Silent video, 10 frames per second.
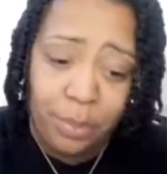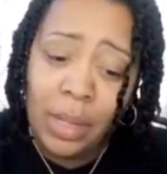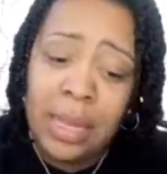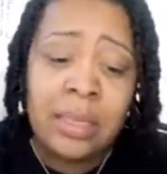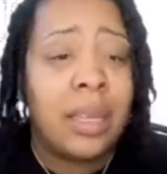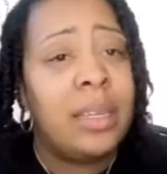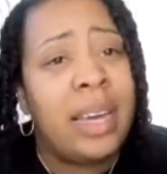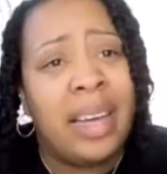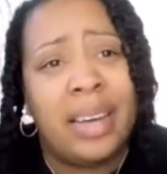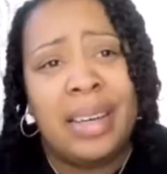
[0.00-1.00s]
He said,
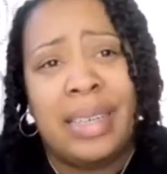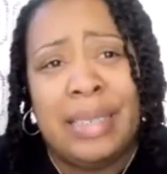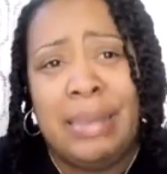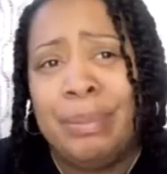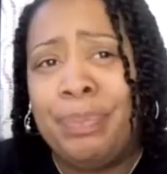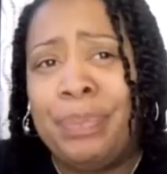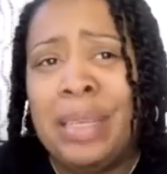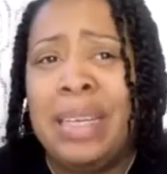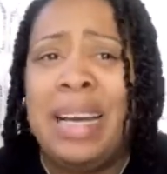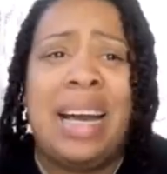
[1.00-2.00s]
yeah, um,
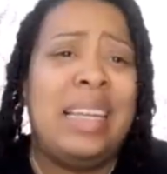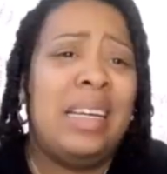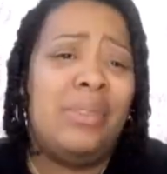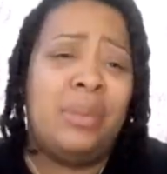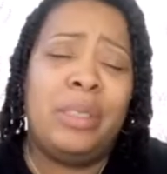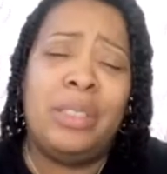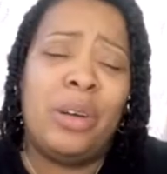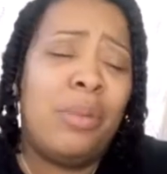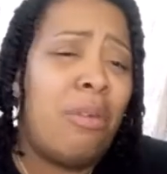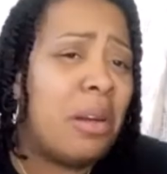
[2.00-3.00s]
I love him. You know,
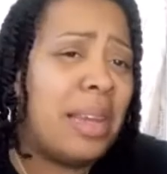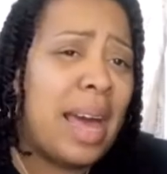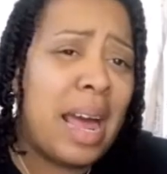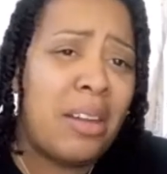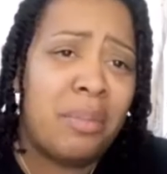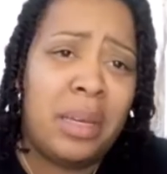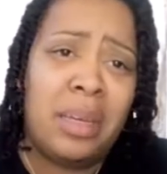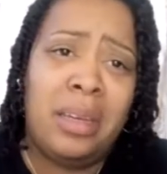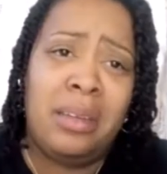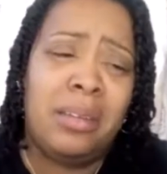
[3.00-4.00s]
he brought a lot out of
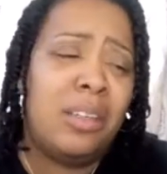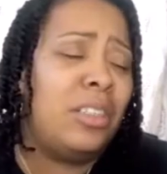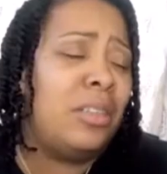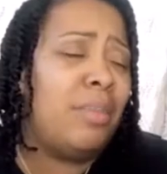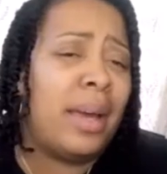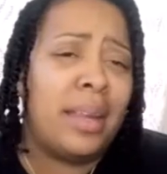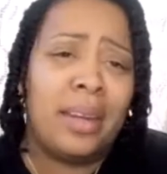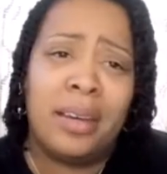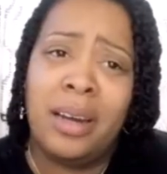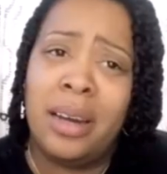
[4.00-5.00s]
me, good, bad,
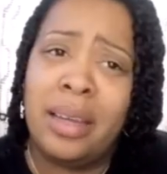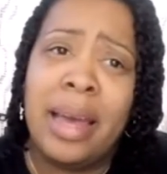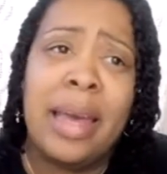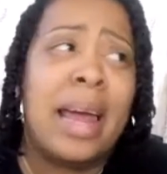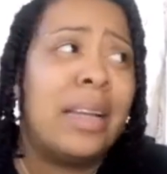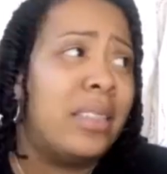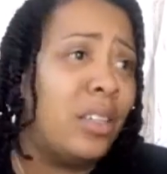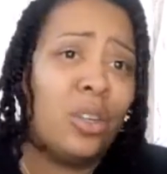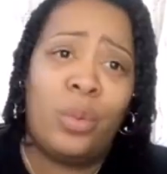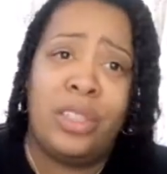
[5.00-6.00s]
and ugly. And I just
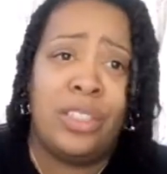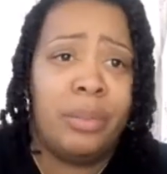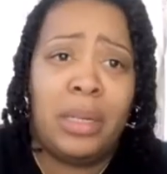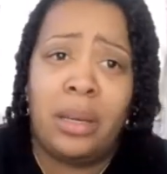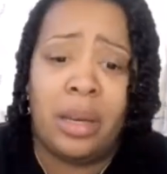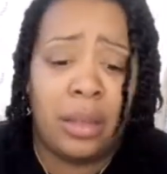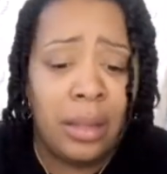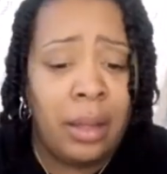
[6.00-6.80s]
know that we shouldn't be together.